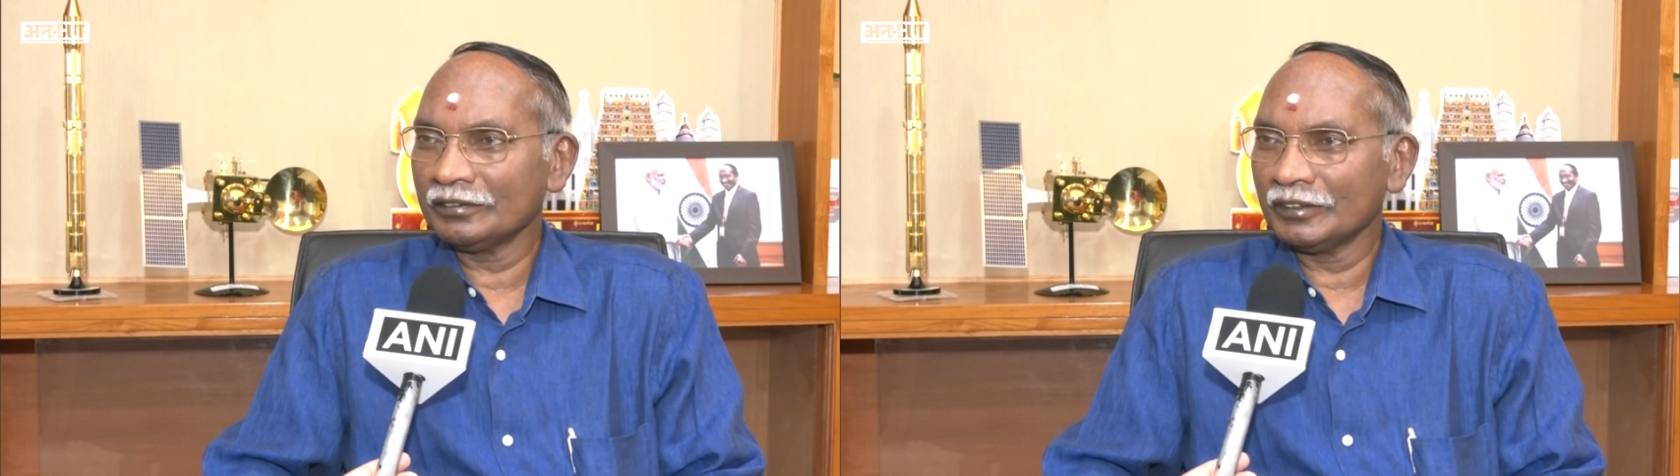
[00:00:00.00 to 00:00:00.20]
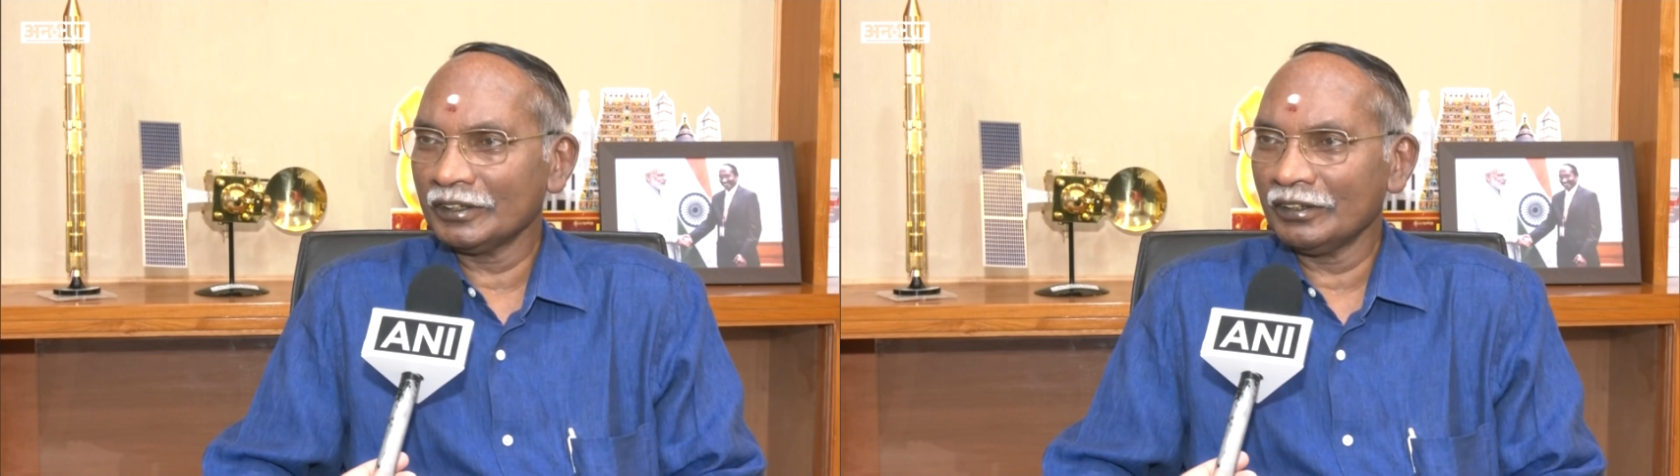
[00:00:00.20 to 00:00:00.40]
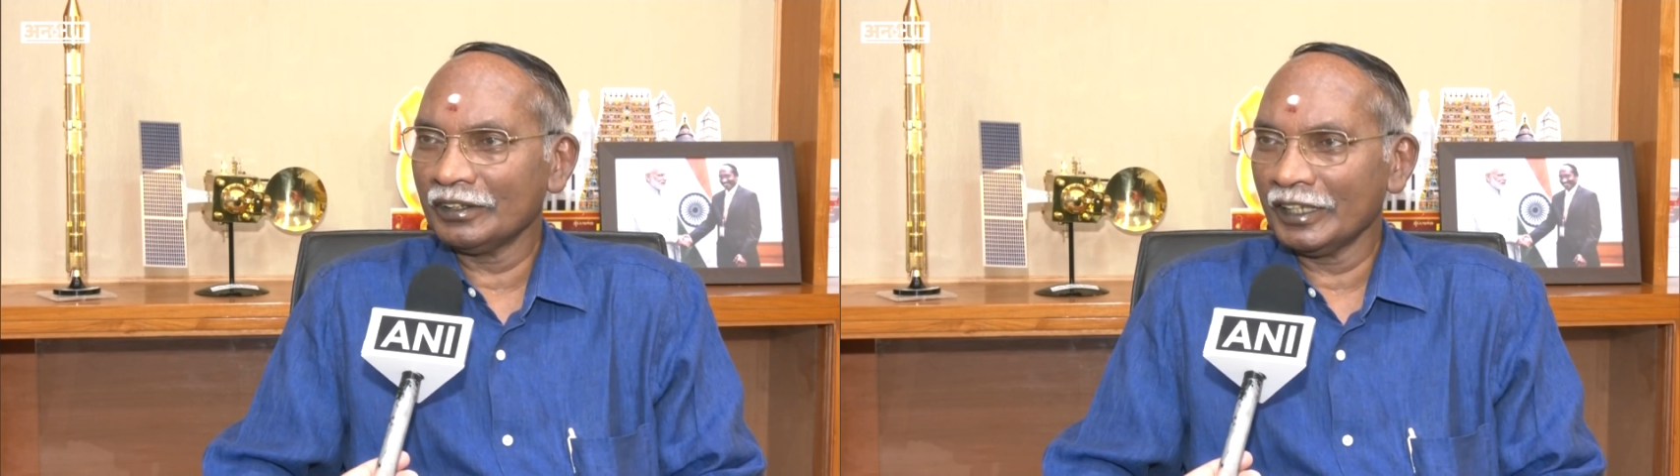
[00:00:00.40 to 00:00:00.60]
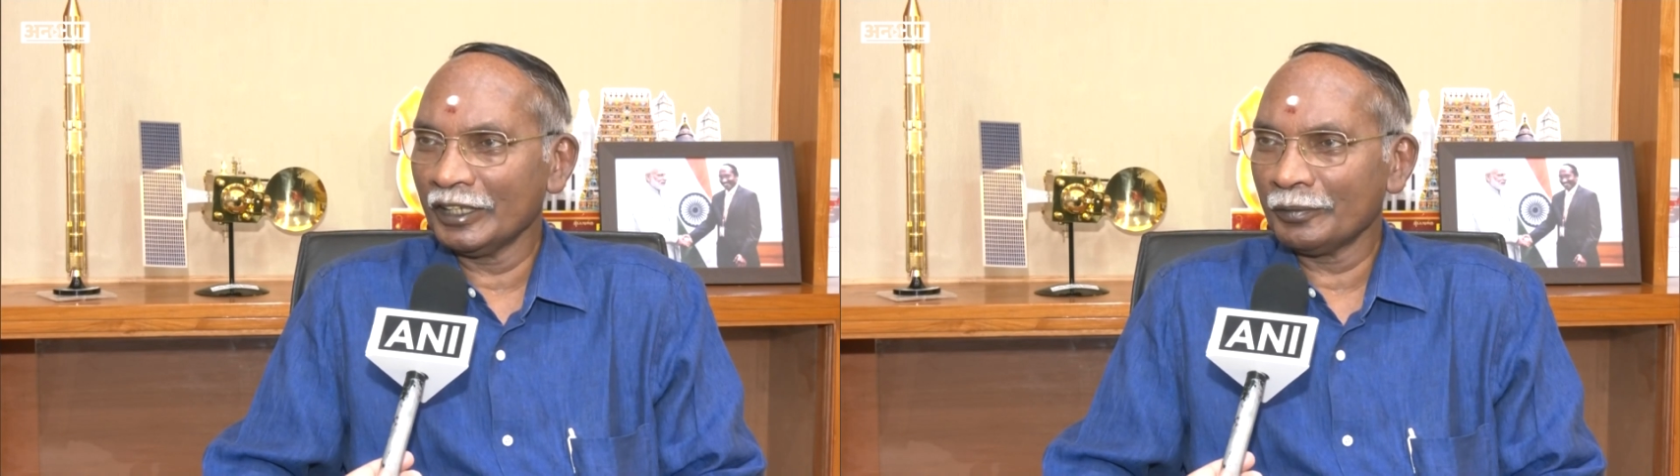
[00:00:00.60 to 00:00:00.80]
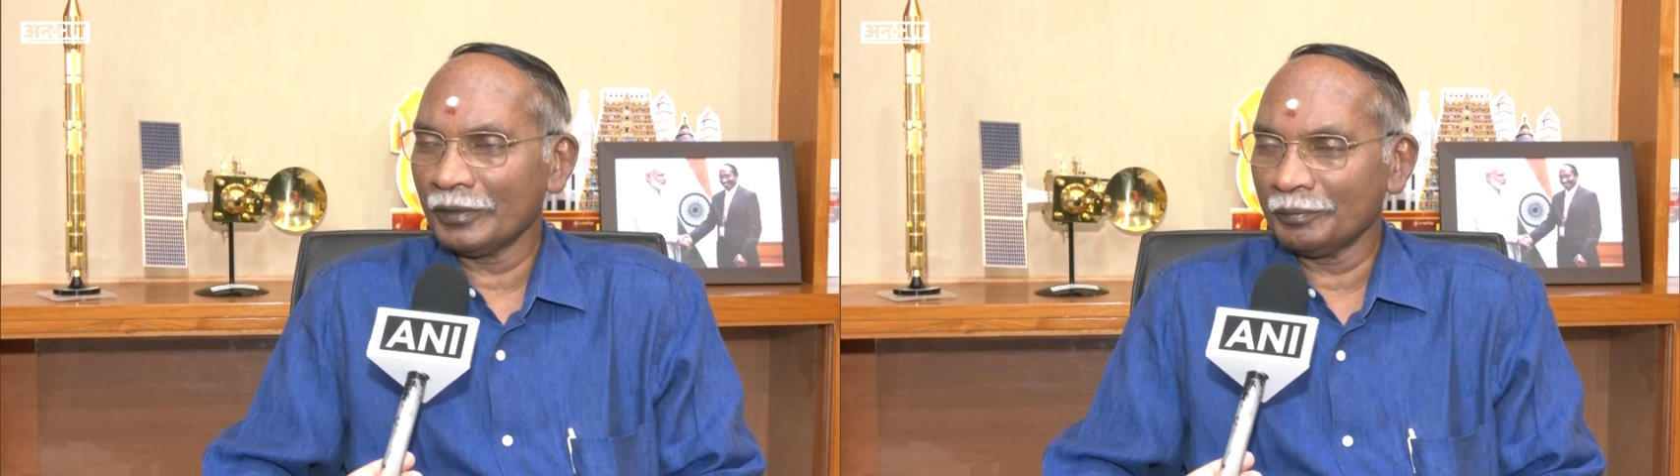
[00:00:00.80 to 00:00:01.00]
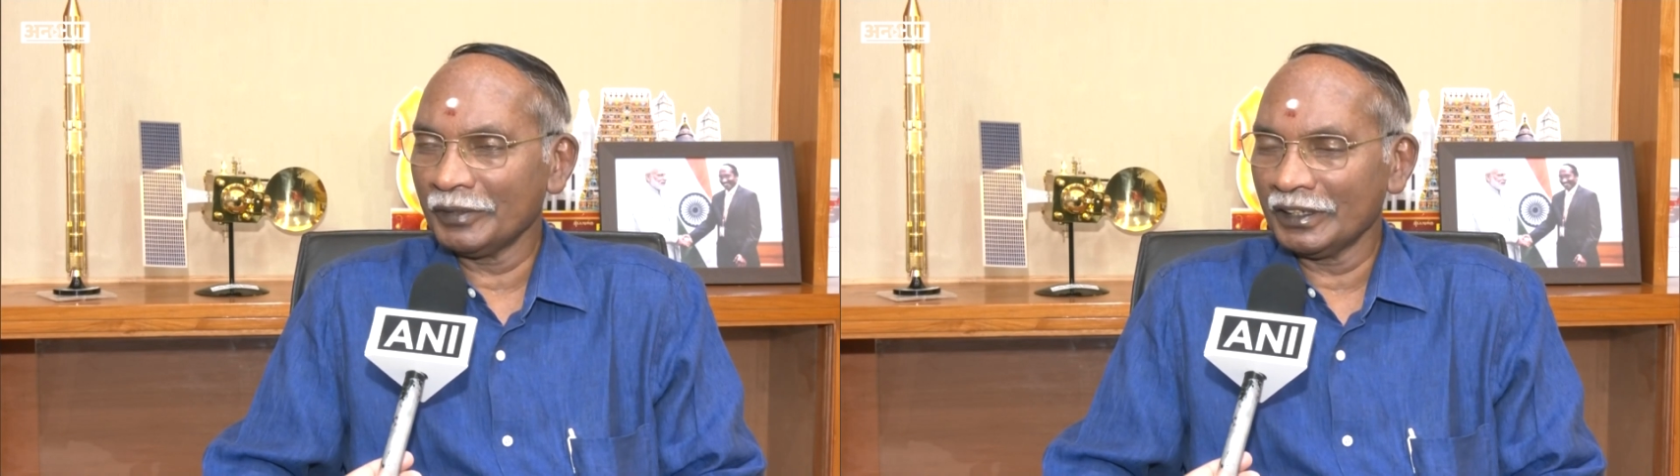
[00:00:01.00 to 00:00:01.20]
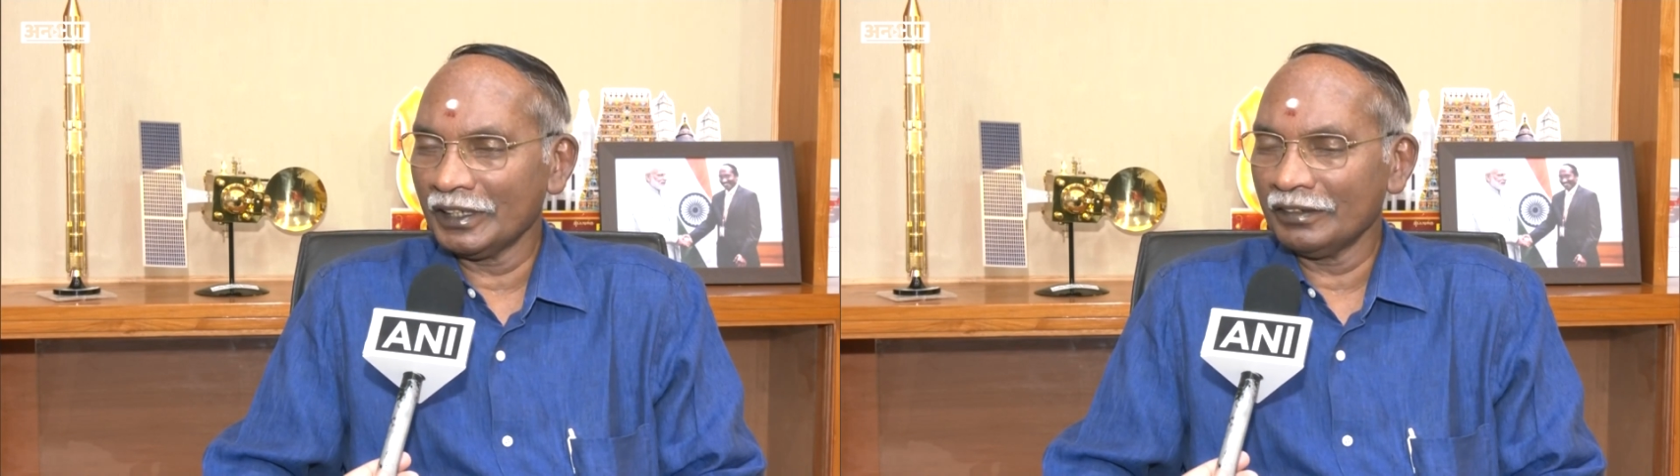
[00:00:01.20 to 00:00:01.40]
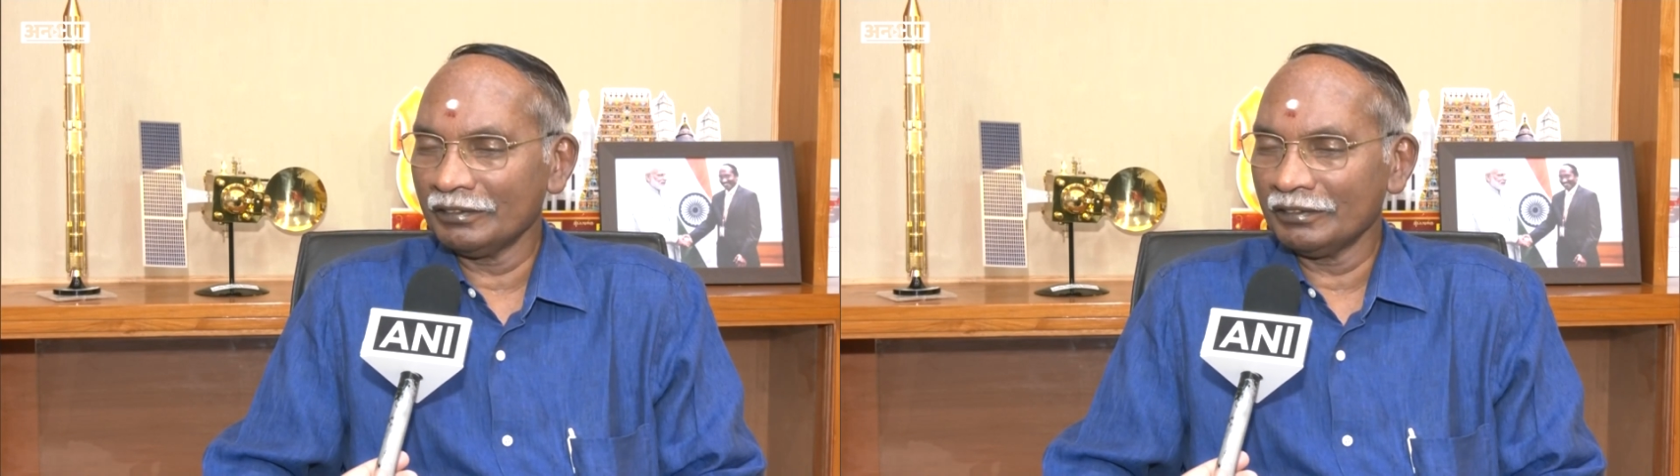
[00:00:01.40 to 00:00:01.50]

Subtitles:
without any. I mean,